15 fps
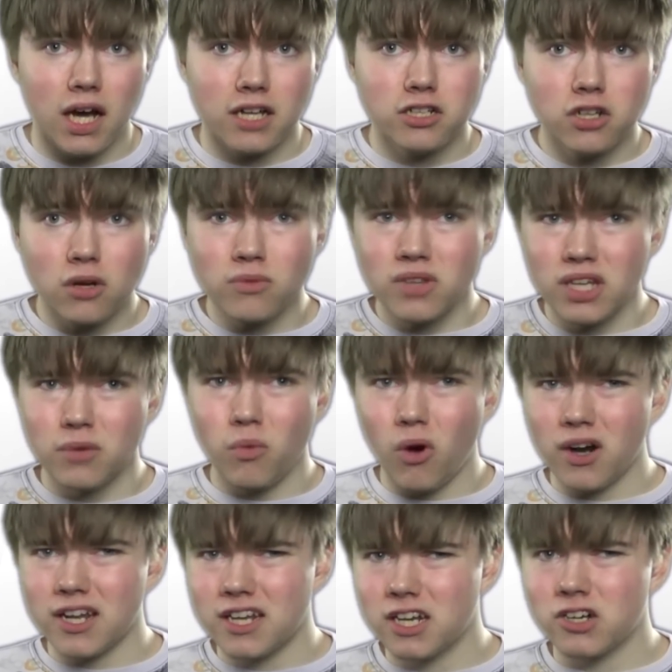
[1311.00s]
and you don't really
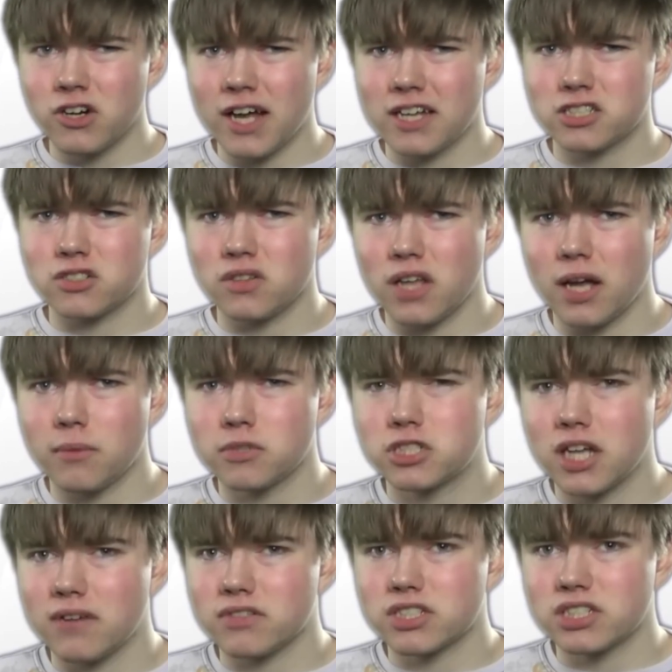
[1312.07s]
want an international
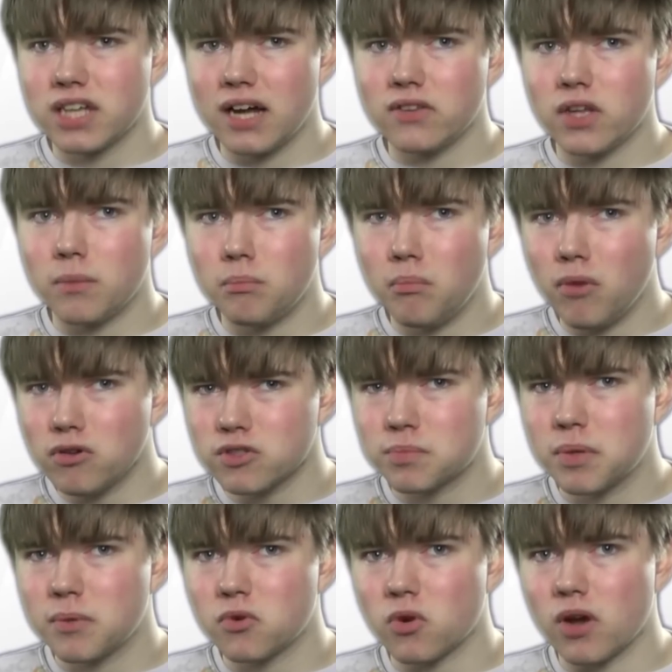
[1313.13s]
language to have a sound that
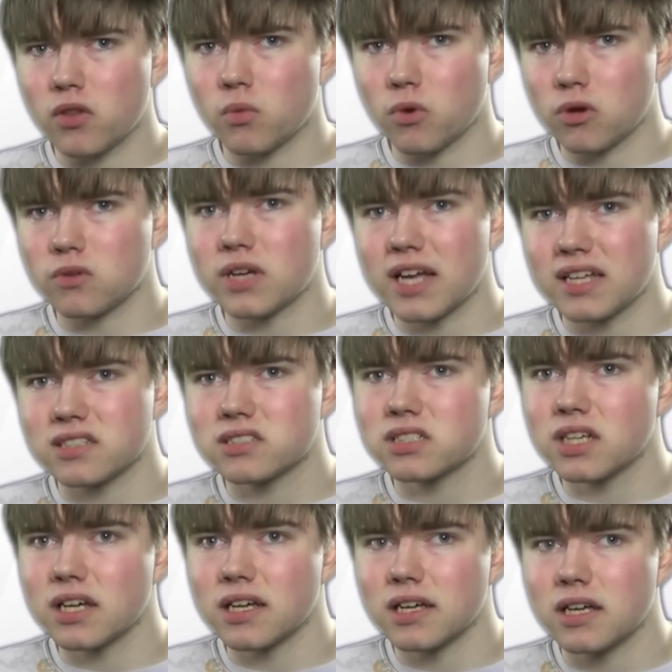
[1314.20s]
most people around the world can't
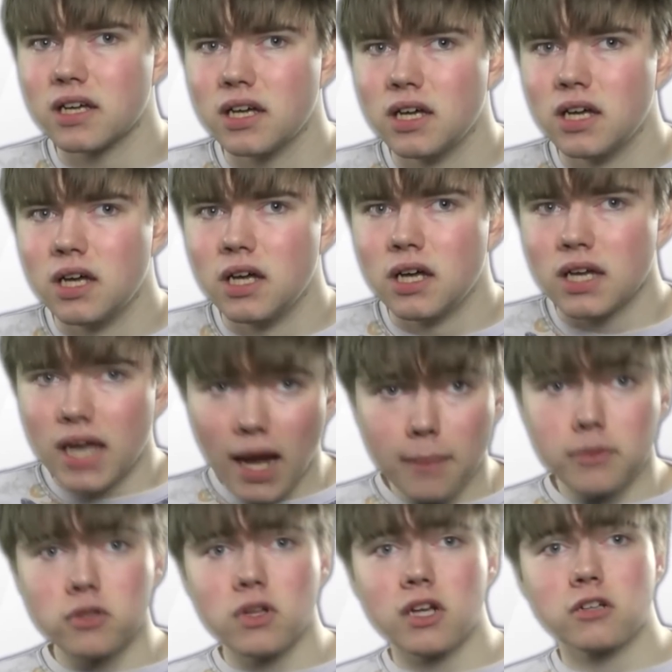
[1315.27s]
say.
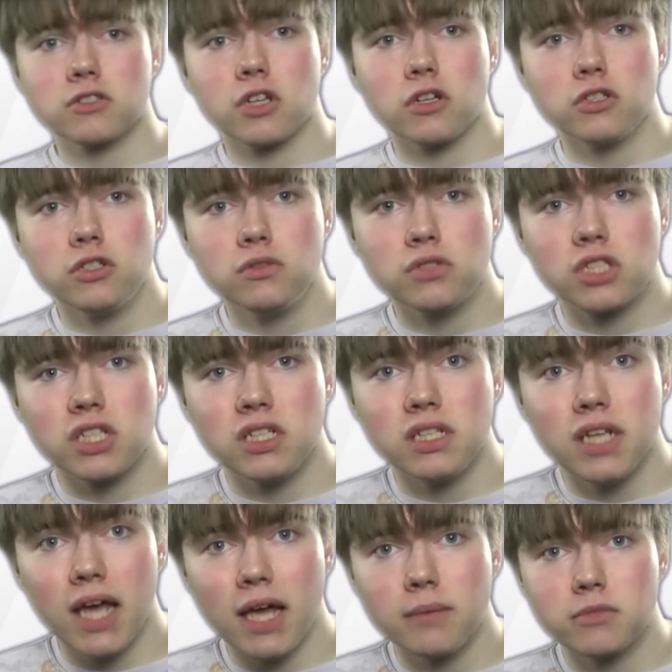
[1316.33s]
Capital letters are used
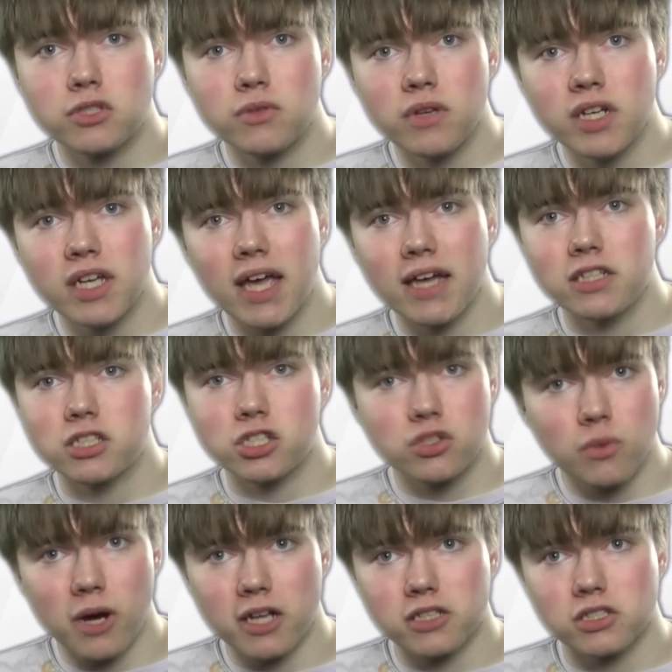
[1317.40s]
in names to indicate
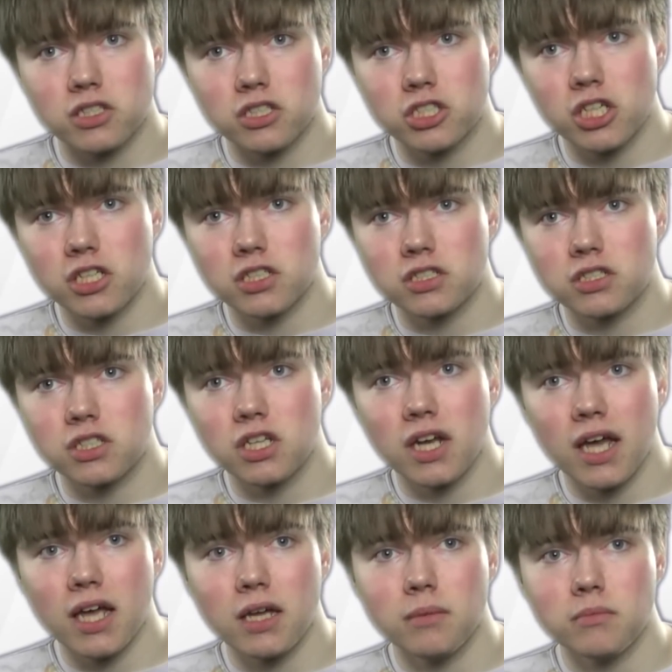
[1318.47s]
stress, such as
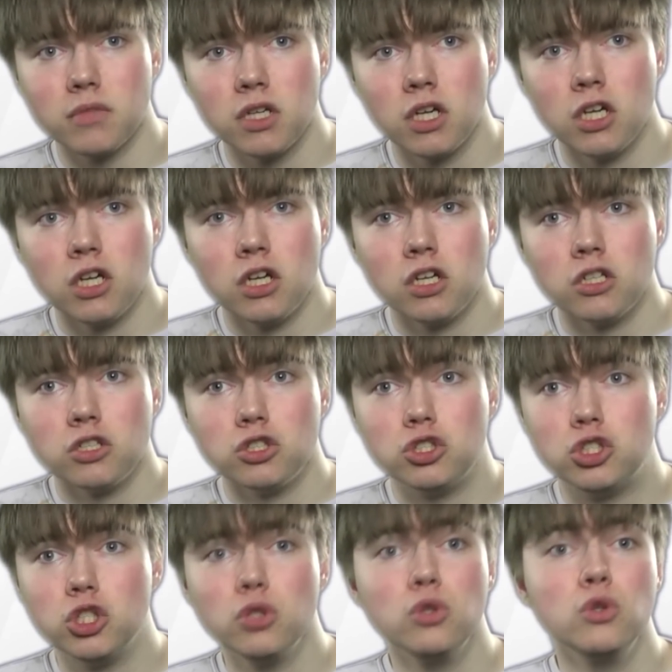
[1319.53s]
the name
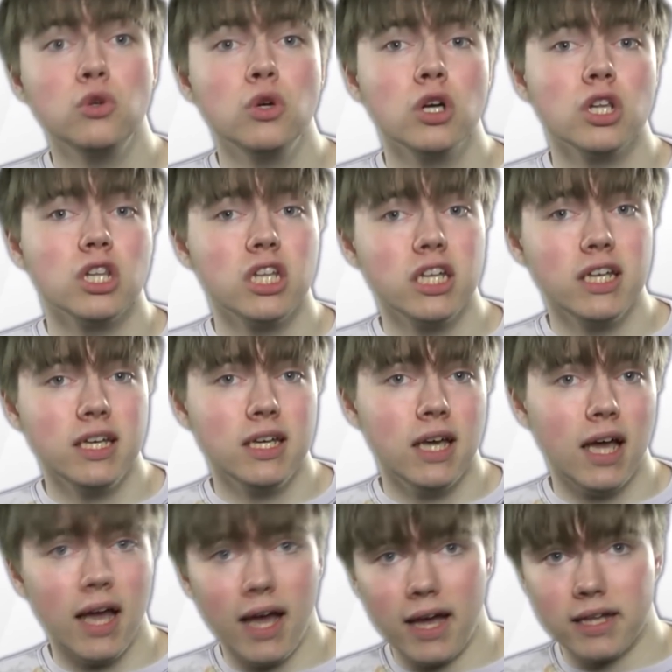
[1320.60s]

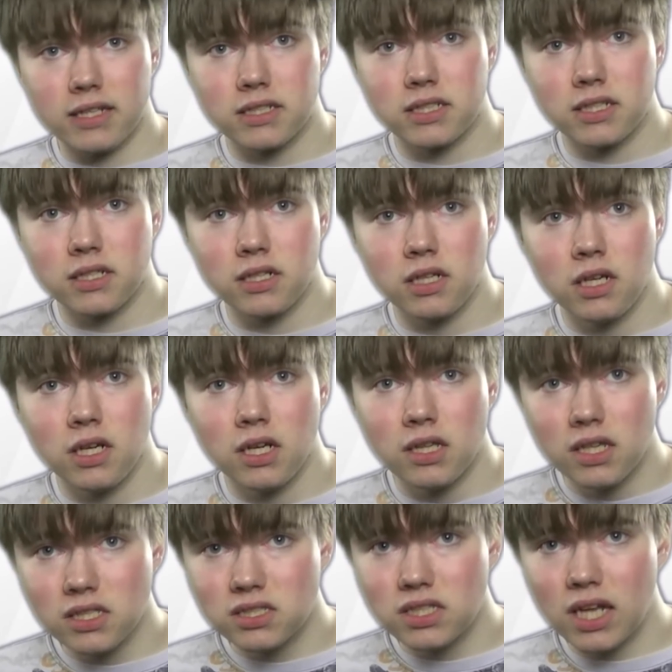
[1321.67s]
Juliet.
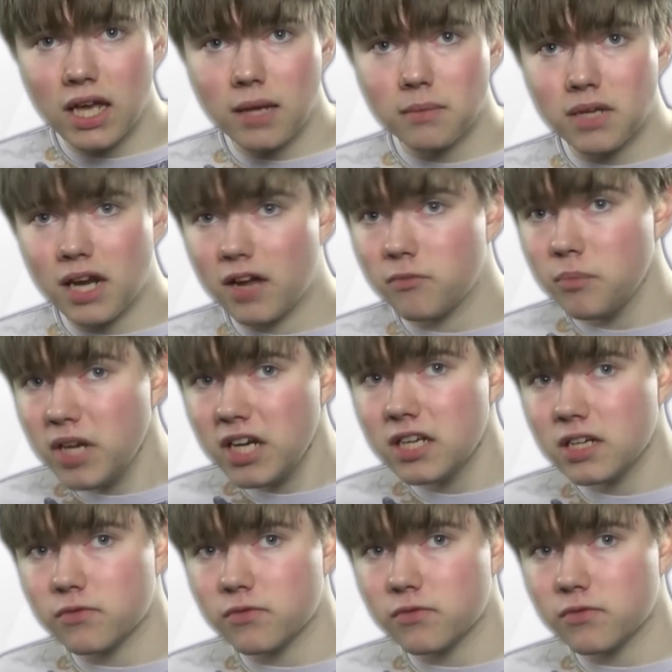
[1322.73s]
This name can have many